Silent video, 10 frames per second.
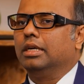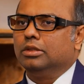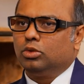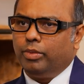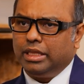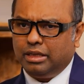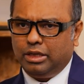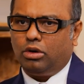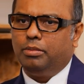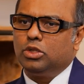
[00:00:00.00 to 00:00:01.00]
So when the
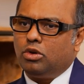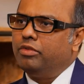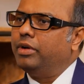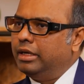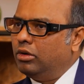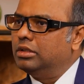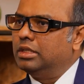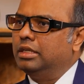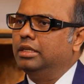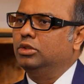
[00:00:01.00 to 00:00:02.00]
economy is not firing all
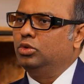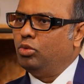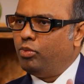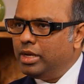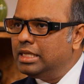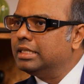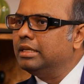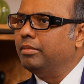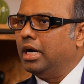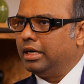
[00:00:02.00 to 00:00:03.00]
cylinders, you will
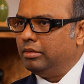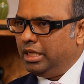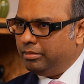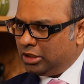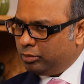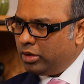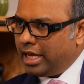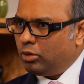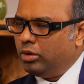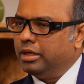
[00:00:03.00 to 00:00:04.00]
see market being much more
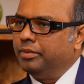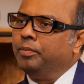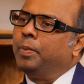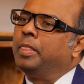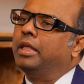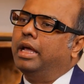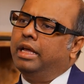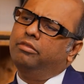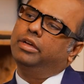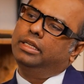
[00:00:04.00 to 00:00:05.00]
narrower.
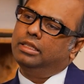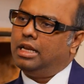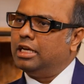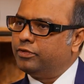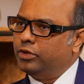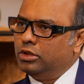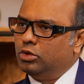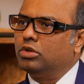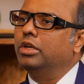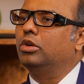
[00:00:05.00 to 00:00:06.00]
And when in the last 4 years
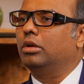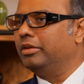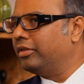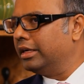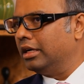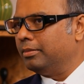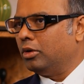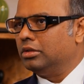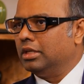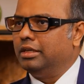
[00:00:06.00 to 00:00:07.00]
you saw economy firing up
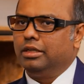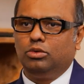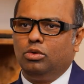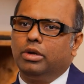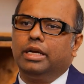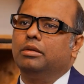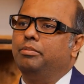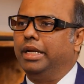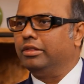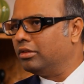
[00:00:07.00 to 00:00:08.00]
all cylinders, you look at the
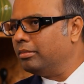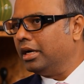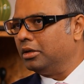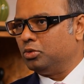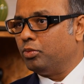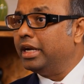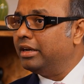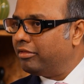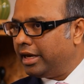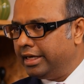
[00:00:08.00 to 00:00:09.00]
breadth of the markets, very
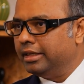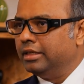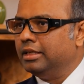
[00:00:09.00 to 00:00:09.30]
wide.